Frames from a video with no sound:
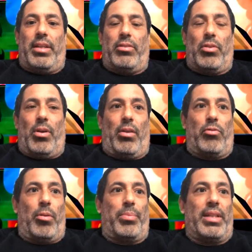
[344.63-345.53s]
scene. So I
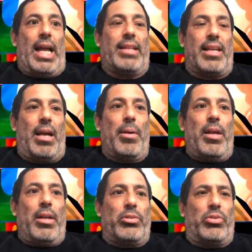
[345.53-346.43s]
grew up in that time.
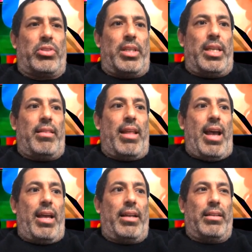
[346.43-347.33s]
So seeing
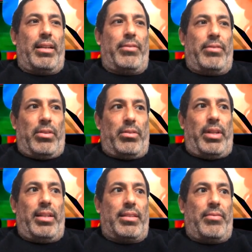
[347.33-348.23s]
that, like, you know,
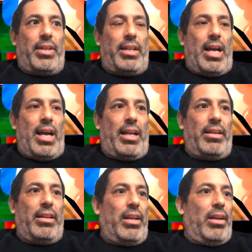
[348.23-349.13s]
late
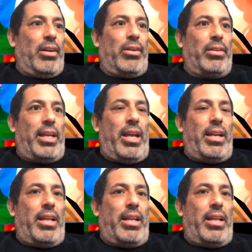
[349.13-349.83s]
'79, early